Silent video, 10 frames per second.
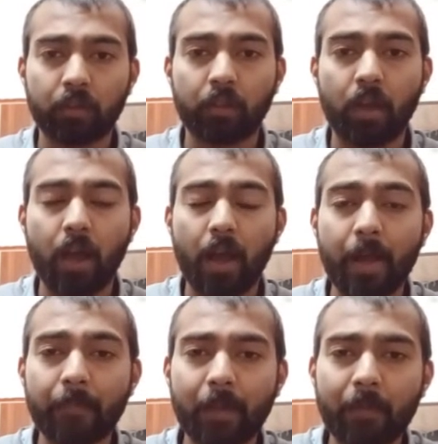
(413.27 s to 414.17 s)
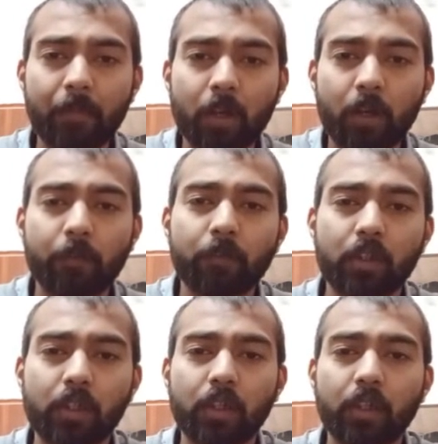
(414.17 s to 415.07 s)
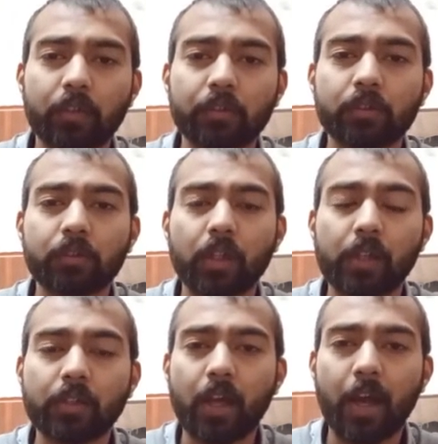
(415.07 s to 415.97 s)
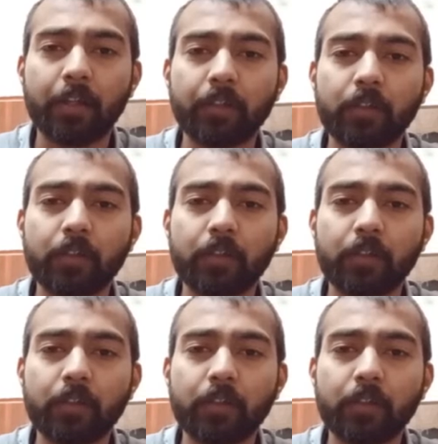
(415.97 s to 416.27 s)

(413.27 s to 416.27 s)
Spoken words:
I am the member of the assignment